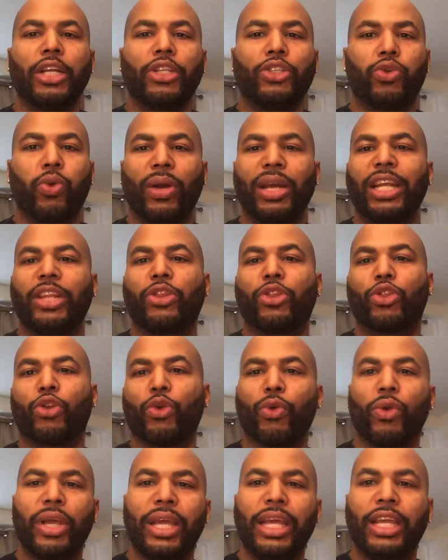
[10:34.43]

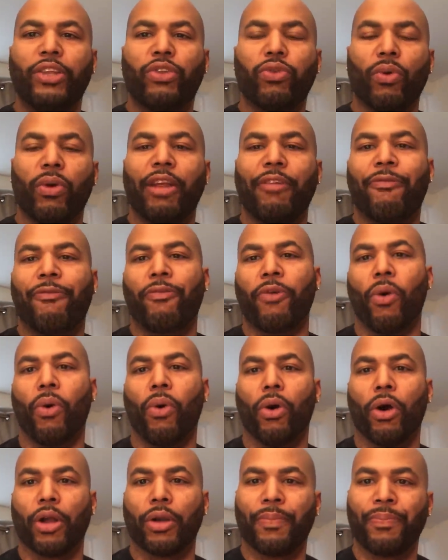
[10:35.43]
23,
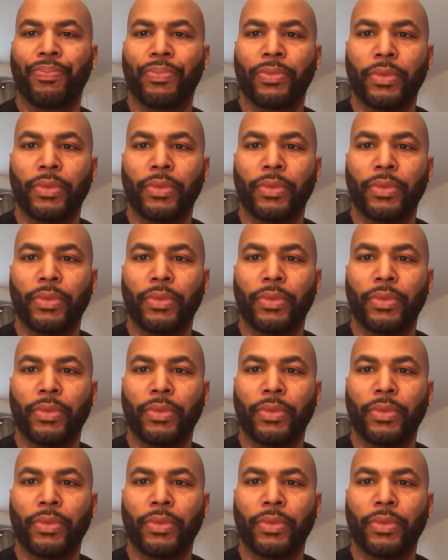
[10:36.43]
24.